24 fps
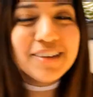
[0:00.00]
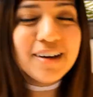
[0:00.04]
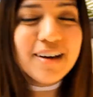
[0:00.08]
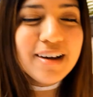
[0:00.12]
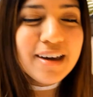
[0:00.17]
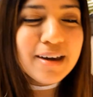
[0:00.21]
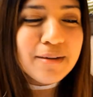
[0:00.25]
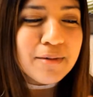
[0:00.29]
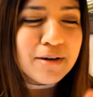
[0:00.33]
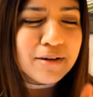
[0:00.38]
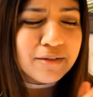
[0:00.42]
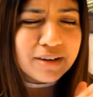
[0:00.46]

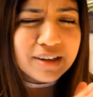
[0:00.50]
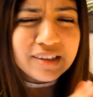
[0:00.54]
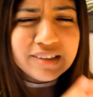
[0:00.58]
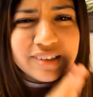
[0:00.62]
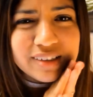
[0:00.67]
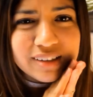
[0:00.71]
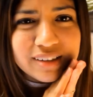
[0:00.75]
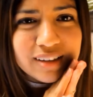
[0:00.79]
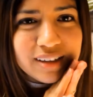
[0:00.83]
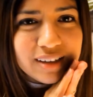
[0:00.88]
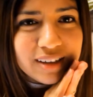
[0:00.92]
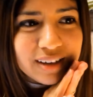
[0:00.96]
Talking about
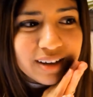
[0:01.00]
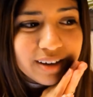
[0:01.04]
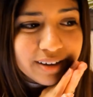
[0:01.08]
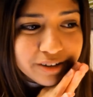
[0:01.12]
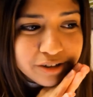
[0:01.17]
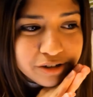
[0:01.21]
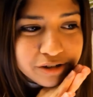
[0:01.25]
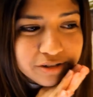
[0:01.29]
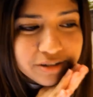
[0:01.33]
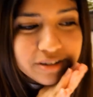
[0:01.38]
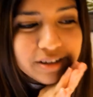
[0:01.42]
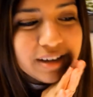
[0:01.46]
recently
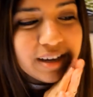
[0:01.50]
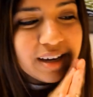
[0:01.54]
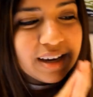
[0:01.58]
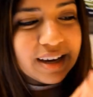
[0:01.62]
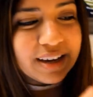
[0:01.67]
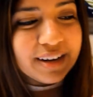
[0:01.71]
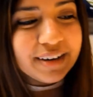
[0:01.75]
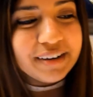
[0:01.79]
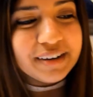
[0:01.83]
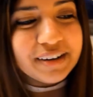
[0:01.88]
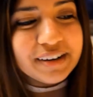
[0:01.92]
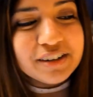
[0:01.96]
actually,
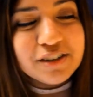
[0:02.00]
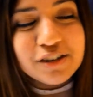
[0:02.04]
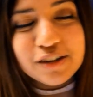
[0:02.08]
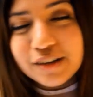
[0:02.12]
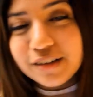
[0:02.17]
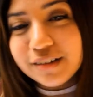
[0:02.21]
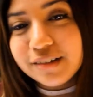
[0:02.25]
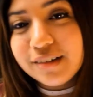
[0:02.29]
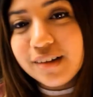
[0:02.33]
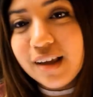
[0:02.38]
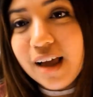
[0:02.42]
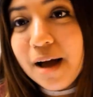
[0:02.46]
and I
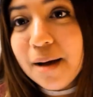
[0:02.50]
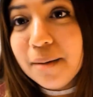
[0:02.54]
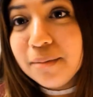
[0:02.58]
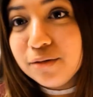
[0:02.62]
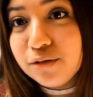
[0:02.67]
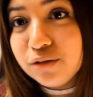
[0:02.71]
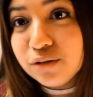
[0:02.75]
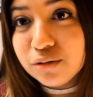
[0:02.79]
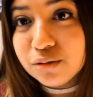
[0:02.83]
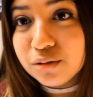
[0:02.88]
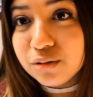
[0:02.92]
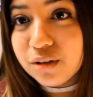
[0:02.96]
just
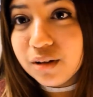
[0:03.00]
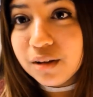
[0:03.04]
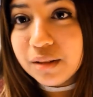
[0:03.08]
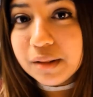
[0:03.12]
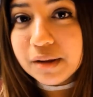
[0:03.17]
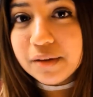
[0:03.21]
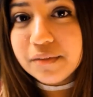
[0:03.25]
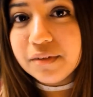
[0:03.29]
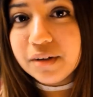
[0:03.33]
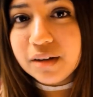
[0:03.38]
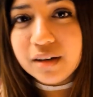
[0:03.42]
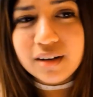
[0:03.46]
absolutely
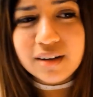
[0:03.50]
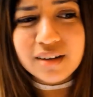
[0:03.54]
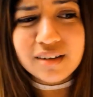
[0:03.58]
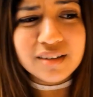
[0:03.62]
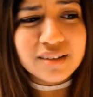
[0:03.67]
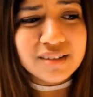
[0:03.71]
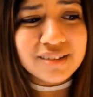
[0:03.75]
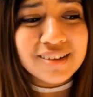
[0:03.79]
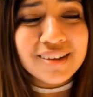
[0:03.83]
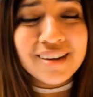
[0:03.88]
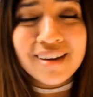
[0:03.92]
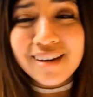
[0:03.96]
love it. It
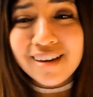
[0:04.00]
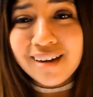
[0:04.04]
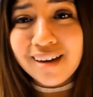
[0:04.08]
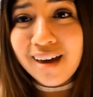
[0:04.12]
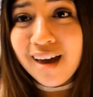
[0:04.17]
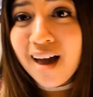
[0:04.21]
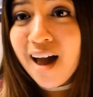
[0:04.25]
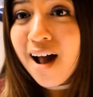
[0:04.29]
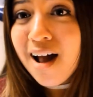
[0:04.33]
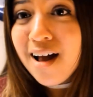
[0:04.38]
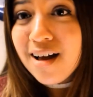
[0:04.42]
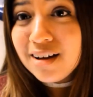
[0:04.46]
is
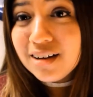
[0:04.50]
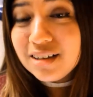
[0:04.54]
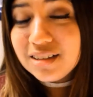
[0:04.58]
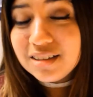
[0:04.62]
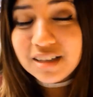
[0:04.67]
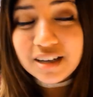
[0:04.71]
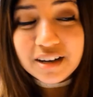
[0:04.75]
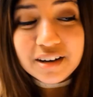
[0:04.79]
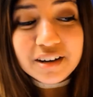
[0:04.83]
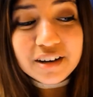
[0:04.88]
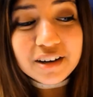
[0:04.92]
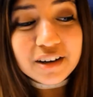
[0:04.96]
like
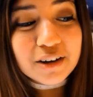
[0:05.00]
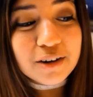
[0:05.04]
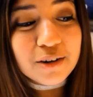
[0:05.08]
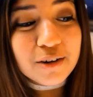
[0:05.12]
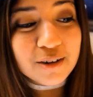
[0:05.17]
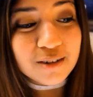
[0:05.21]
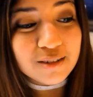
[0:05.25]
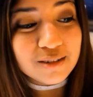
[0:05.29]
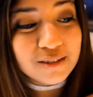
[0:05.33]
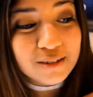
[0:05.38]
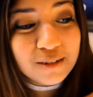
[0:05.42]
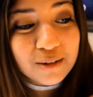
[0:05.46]
Derek
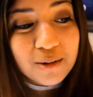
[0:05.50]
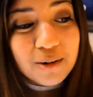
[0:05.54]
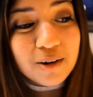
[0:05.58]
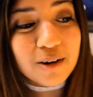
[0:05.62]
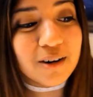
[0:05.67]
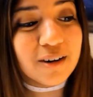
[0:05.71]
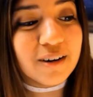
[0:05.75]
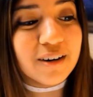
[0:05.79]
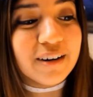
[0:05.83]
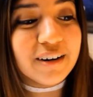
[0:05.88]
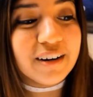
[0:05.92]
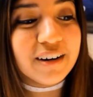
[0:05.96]
goes so
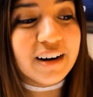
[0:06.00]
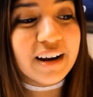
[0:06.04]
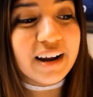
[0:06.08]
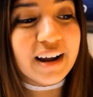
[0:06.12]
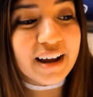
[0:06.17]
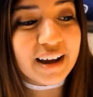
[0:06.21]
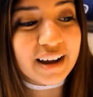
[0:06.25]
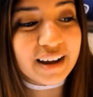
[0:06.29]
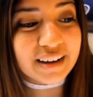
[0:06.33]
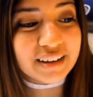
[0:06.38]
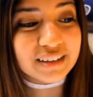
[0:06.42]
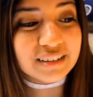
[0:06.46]
hard,
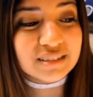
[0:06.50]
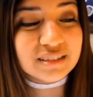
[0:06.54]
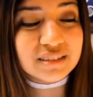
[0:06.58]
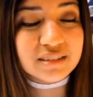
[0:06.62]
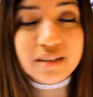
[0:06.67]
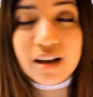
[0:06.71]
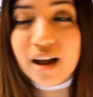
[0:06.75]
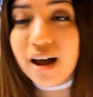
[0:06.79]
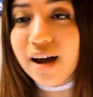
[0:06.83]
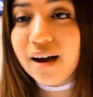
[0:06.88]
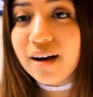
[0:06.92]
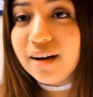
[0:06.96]

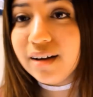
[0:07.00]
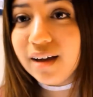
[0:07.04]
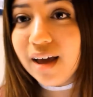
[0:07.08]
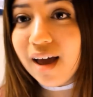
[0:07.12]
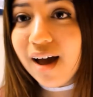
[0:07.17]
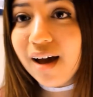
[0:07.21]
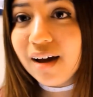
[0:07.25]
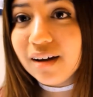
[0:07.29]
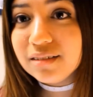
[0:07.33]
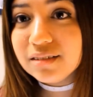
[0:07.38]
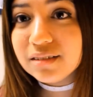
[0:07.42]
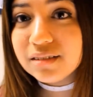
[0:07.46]
and
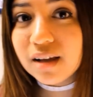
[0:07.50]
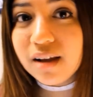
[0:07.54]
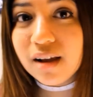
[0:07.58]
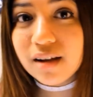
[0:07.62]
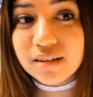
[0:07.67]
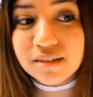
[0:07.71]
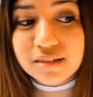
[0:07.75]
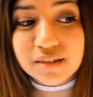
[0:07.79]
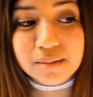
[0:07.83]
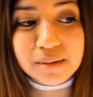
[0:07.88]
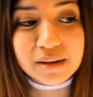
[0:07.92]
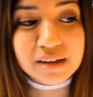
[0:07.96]
yeah,
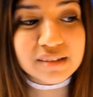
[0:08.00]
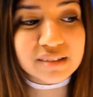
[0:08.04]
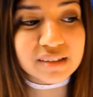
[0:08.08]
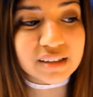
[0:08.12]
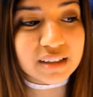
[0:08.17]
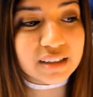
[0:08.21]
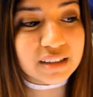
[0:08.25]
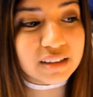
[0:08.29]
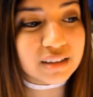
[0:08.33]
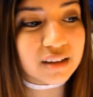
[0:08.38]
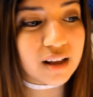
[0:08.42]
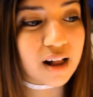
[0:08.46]
it's
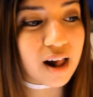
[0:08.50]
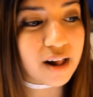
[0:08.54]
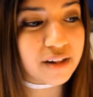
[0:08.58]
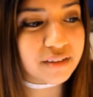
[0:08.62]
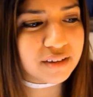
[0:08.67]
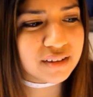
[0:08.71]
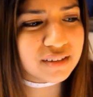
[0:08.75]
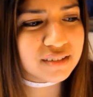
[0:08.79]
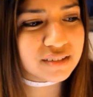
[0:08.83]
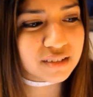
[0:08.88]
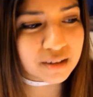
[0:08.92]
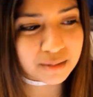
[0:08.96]
amazing. I
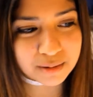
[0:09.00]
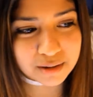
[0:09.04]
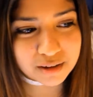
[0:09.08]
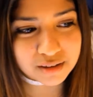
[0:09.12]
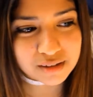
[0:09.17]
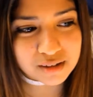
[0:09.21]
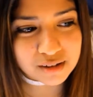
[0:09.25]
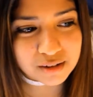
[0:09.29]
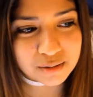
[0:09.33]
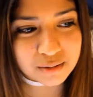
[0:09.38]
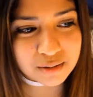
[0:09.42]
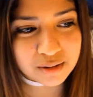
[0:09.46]
think it's gonna be
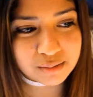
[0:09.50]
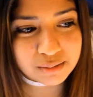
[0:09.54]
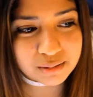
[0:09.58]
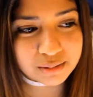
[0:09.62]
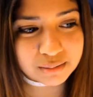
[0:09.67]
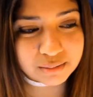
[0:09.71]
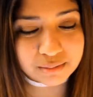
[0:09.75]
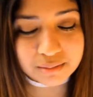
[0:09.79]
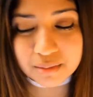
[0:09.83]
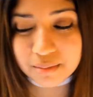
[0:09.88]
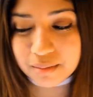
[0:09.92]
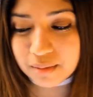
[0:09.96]
on the new
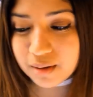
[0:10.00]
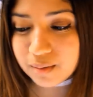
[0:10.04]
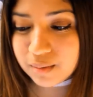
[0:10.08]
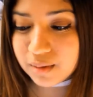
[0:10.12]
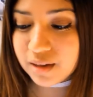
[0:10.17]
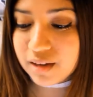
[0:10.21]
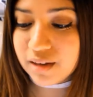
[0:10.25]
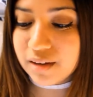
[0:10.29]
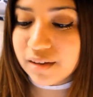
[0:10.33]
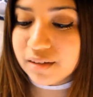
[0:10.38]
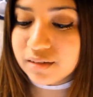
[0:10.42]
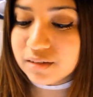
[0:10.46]
album,
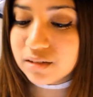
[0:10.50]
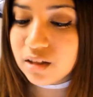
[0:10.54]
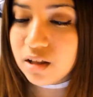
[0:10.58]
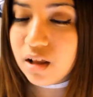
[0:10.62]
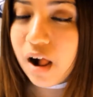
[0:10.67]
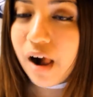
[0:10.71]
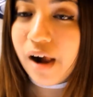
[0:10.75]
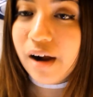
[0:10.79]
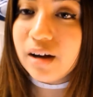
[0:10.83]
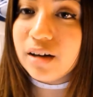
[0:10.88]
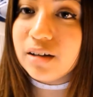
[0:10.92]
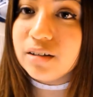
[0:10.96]
maybe.
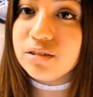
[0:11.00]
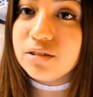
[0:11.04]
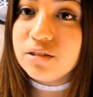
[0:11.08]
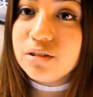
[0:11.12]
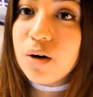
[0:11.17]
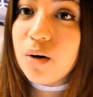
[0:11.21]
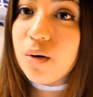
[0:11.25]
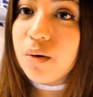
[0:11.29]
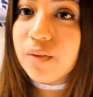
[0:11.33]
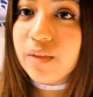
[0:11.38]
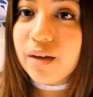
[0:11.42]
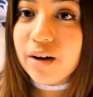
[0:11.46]
I don't
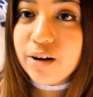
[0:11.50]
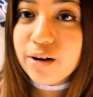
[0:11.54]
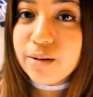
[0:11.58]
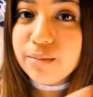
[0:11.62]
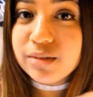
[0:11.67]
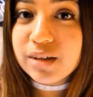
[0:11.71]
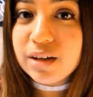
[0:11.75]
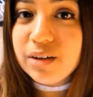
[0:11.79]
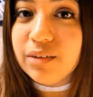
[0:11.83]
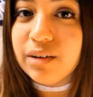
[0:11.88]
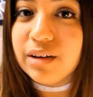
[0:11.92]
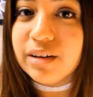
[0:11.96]
know. That
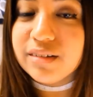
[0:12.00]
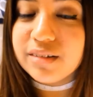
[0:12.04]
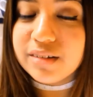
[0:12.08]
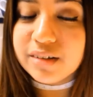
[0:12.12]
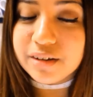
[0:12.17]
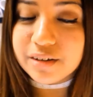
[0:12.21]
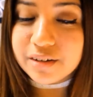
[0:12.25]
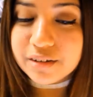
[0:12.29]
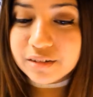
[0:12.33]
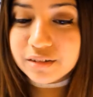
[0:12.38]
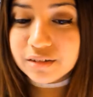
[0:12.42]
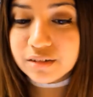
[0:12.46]
comes out next
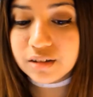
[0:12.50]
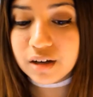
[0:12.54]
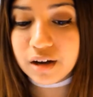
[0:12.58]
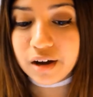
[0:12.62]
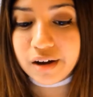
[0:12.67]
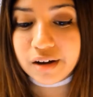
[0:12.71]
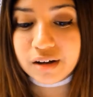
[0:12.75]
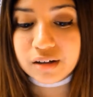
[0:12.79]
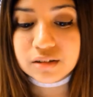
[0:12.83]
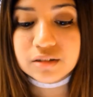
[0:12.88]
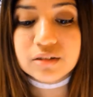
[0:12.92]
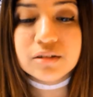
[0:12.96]
year.
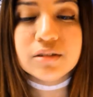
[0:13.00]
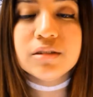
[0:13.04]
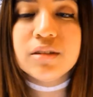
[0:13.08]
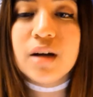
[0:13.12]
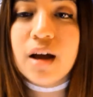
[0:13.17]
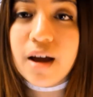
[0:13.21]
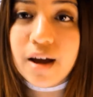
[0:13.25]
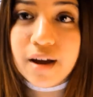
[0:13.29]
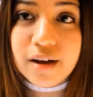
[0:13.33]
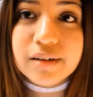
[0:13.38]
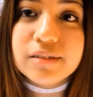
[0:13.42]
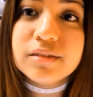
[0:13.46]

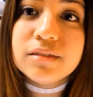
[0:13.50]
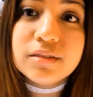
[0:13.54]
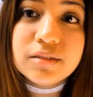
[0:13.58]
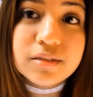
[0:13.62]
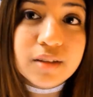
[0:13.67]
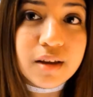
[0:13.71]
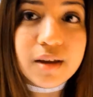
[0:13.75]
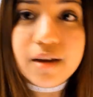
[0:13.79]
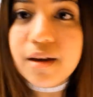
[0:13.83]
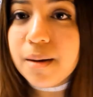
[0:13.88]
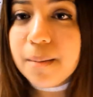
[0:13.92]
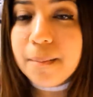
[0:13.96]

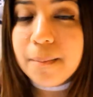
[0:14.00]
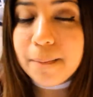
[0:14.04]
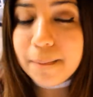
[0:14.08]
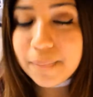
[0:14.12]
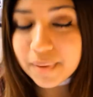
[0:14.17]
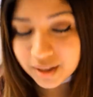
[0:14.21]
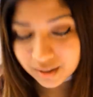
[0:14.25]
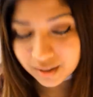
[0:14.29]
Yep.